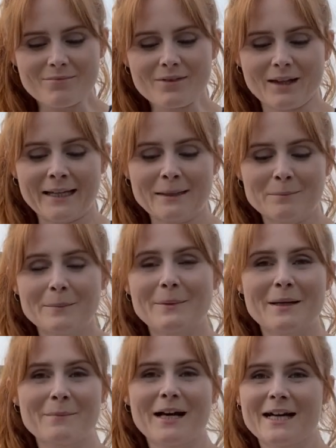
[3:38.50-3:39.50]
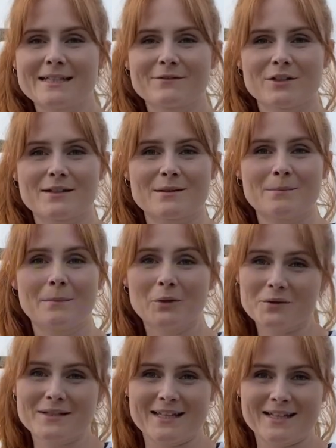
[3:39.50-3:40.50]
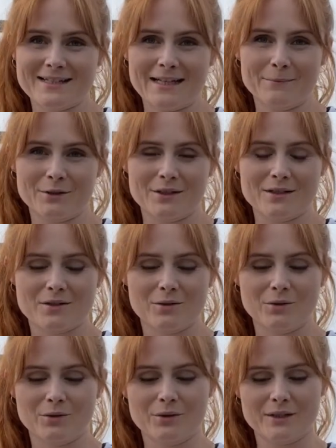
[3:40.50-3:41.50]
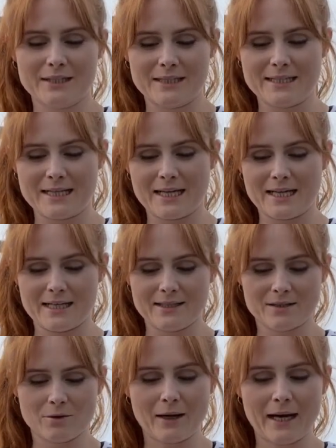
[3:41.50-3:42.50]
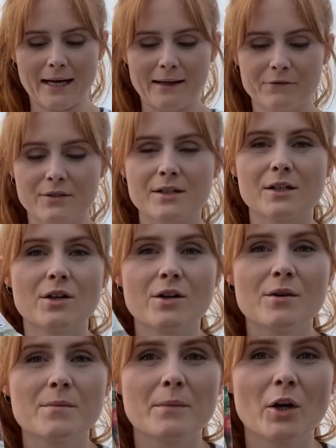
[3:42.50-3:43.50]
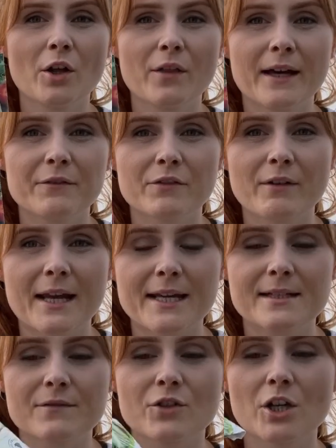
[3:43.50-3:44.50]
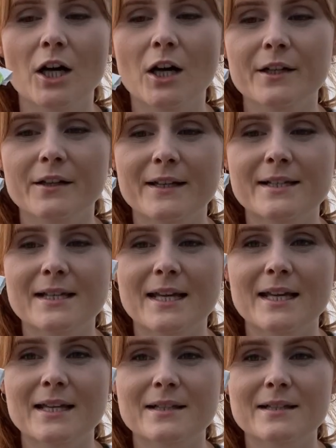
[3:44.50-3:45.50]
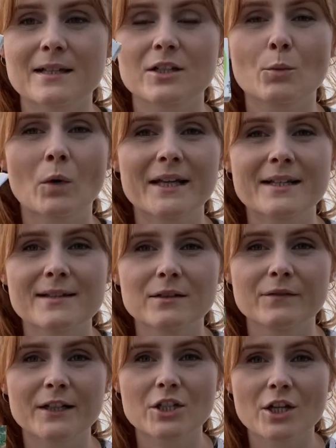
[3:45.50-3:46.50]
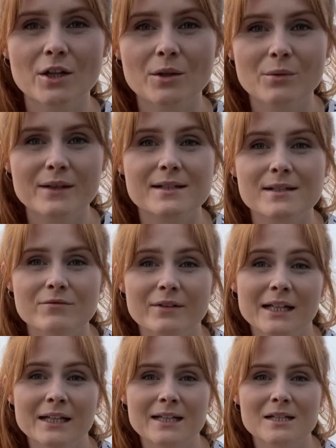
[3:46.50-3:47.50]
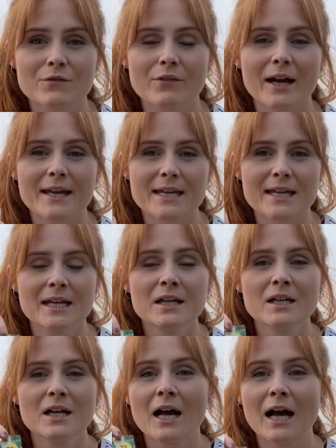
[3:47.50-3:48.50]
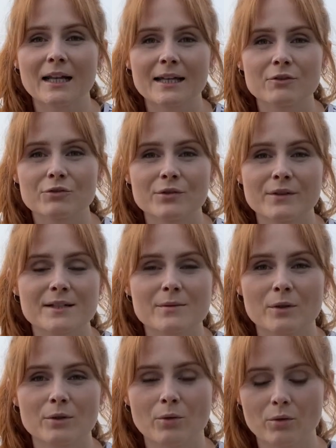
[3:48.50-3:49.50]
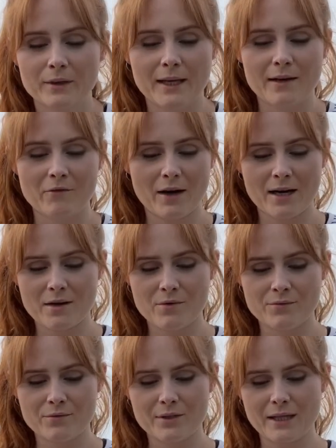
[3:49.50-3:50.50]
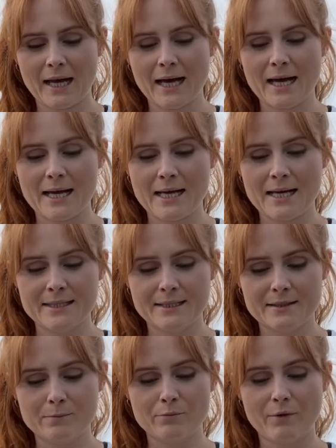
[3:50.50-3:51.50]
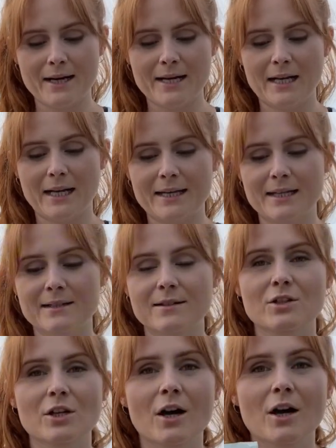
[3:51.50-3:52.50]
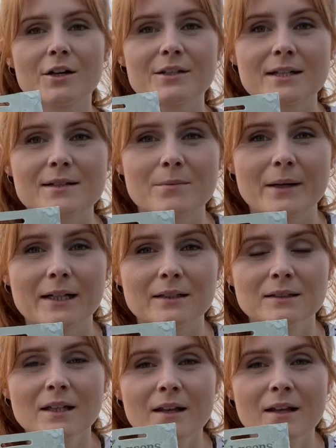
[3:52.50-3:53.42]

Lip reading: But in my hand I've got some more seeds that I'm going to sow today. So I have some other varieties of chard. This is white silver 2. This is a really nice variety. I like growing this one all year round, and bright lights chard as well.